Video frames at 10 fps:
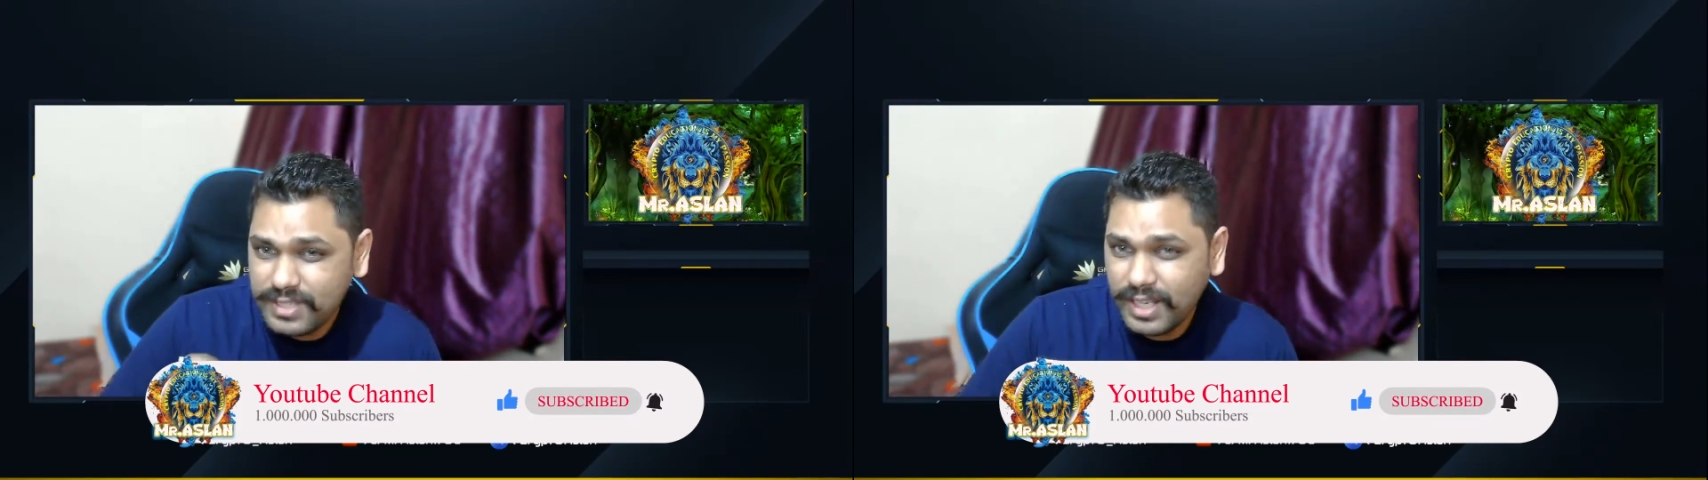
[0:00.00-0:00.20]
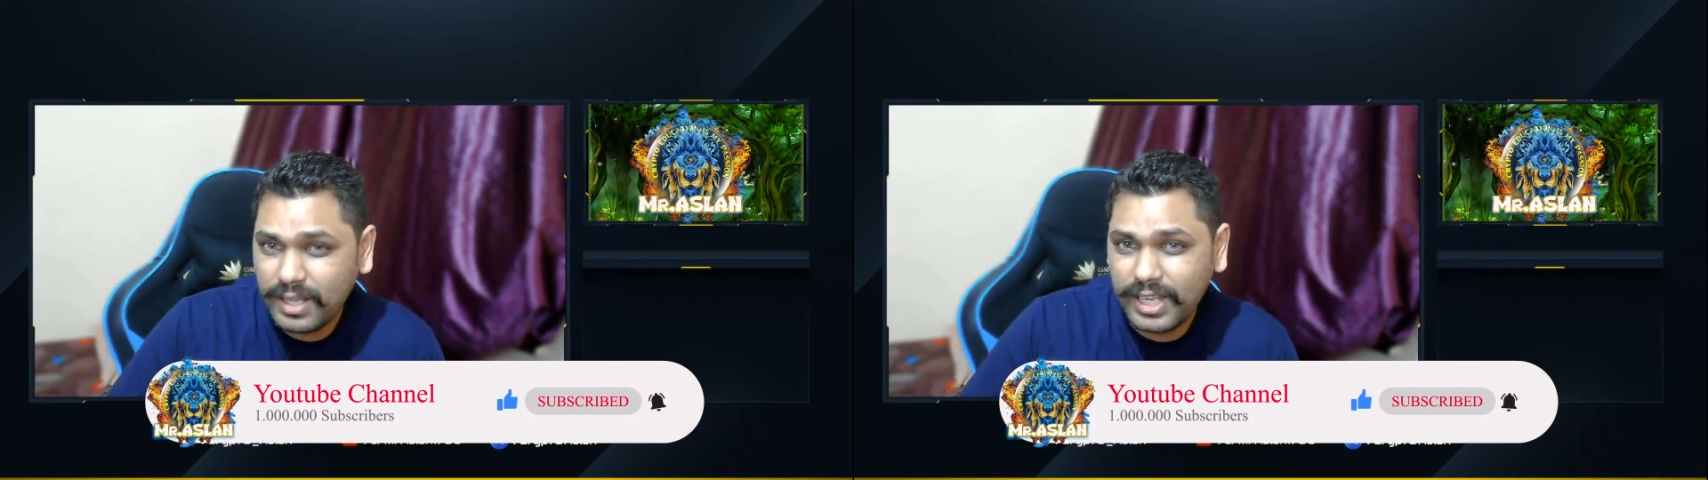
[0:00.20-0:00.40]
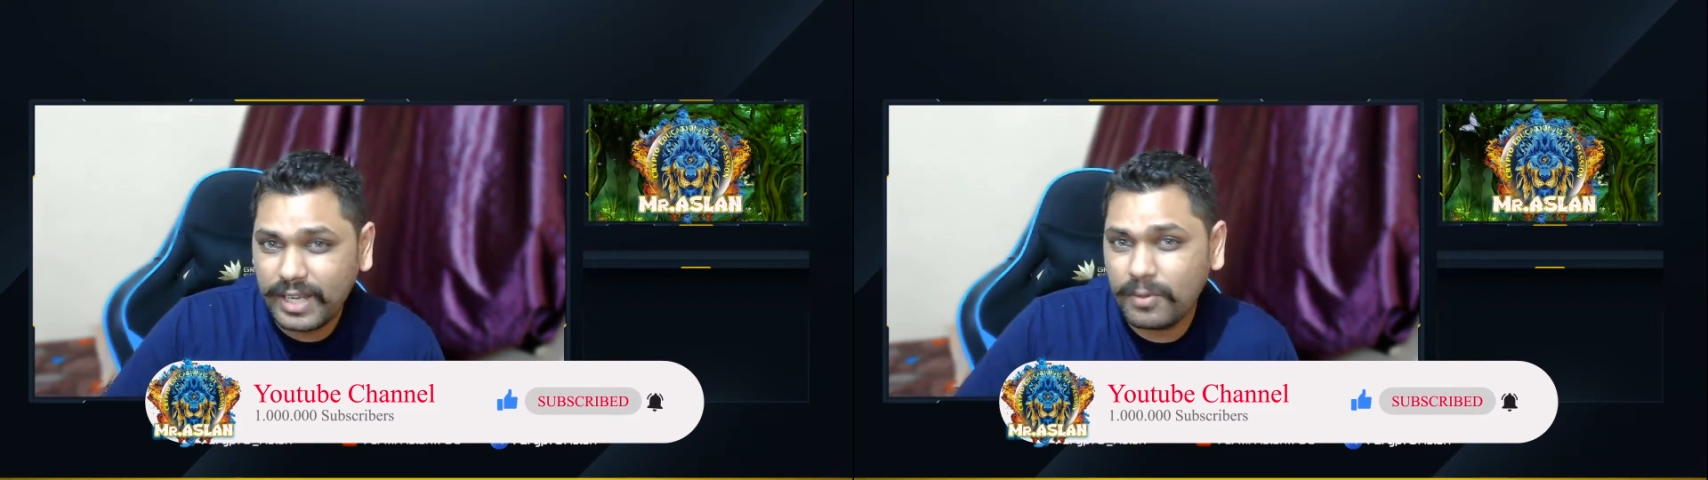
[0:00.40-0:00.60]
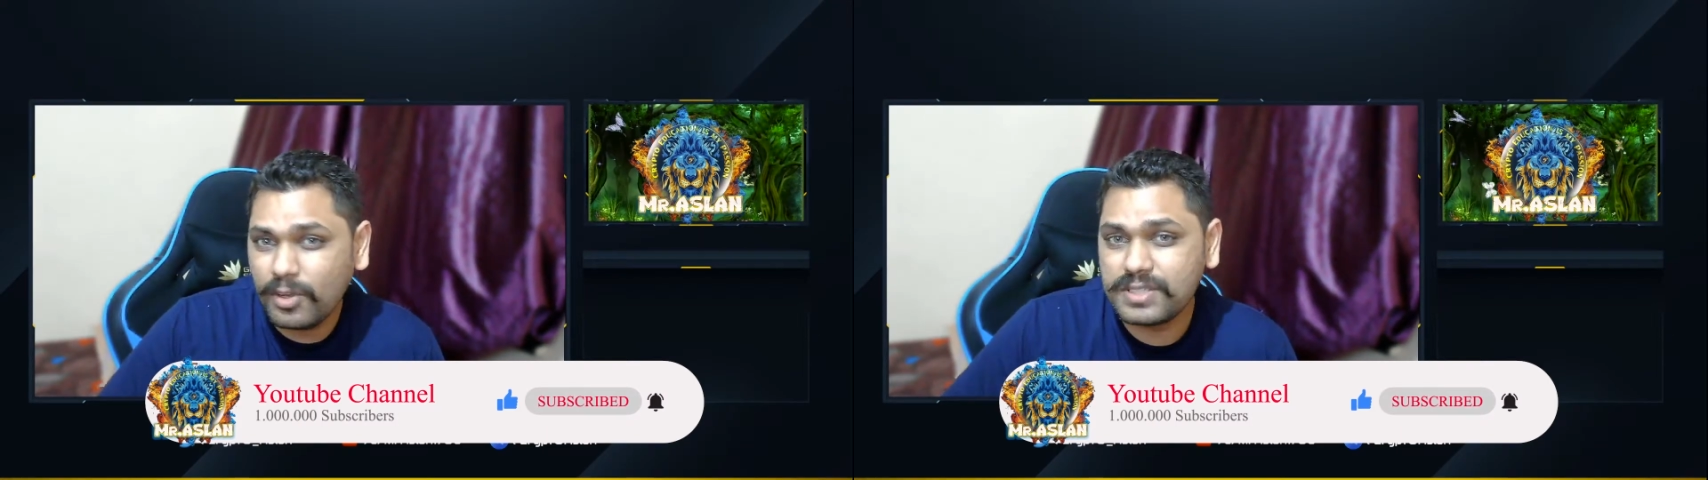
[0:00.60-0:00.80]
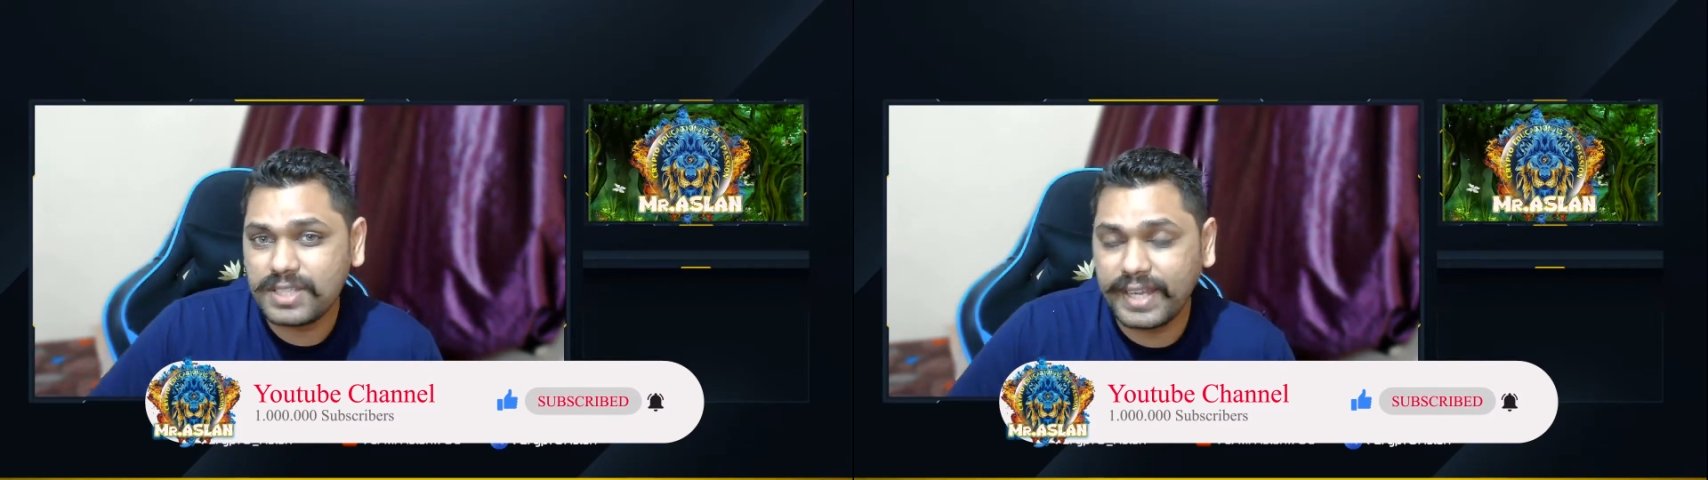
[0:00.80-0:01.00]
a little bit
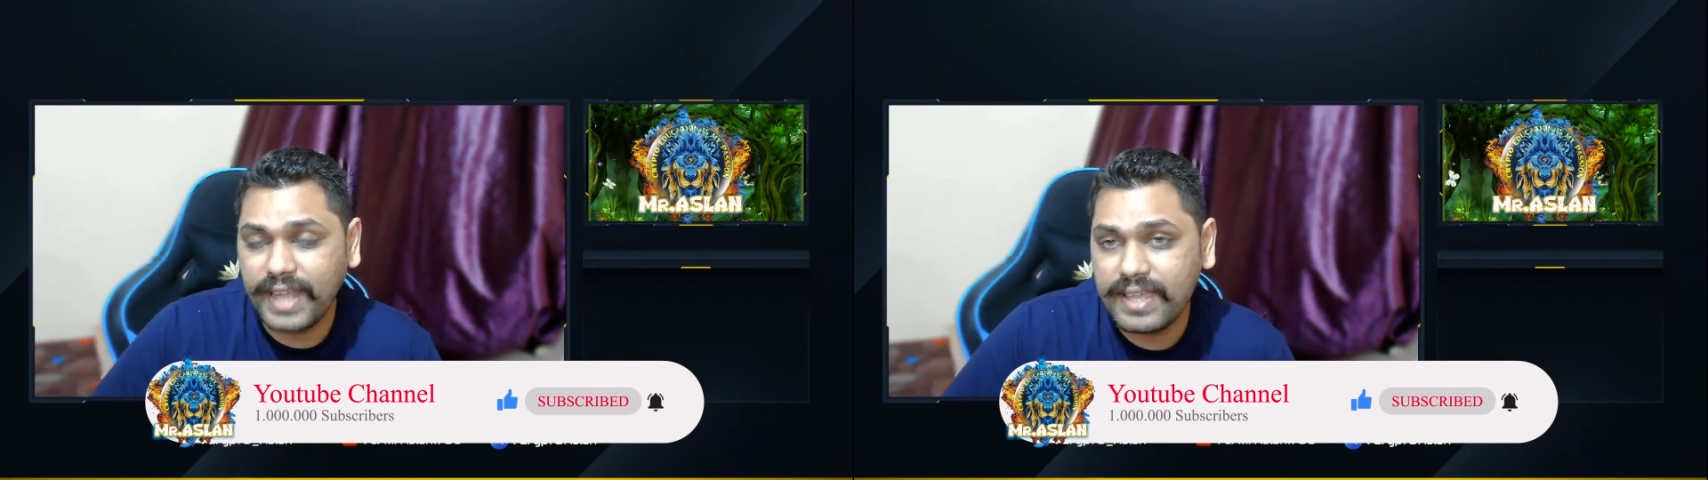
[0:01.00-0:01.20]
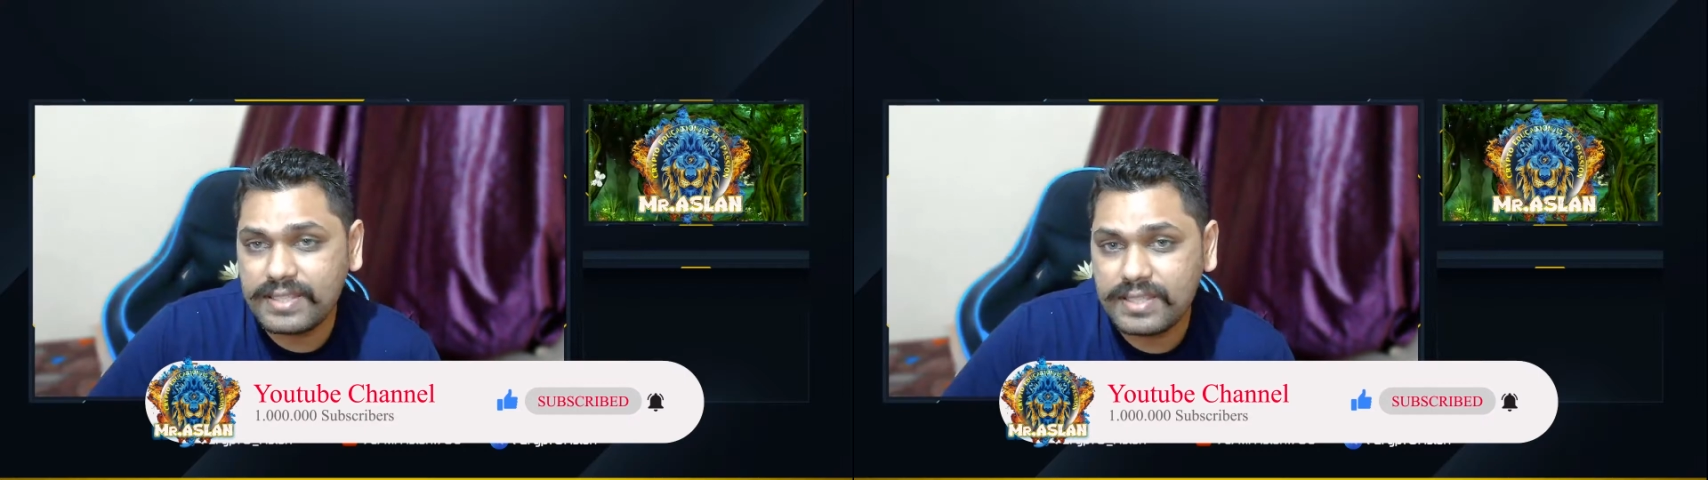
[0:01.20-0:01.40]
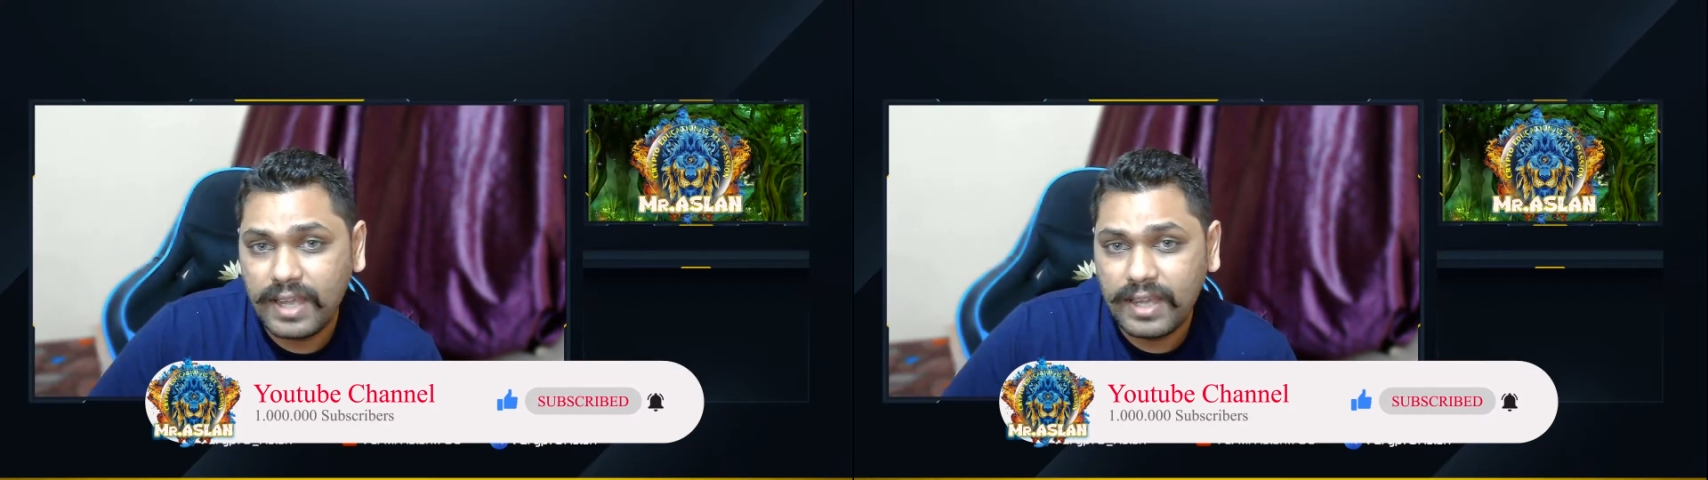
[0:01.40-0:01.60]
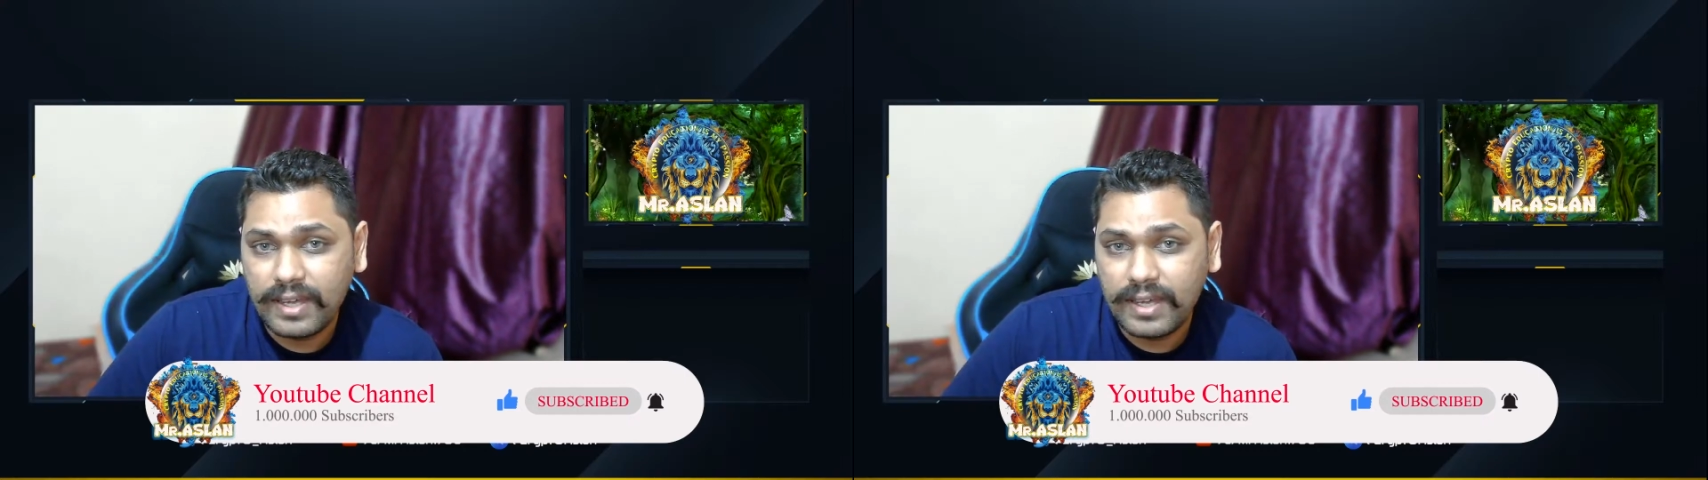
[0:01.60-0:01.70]
of settings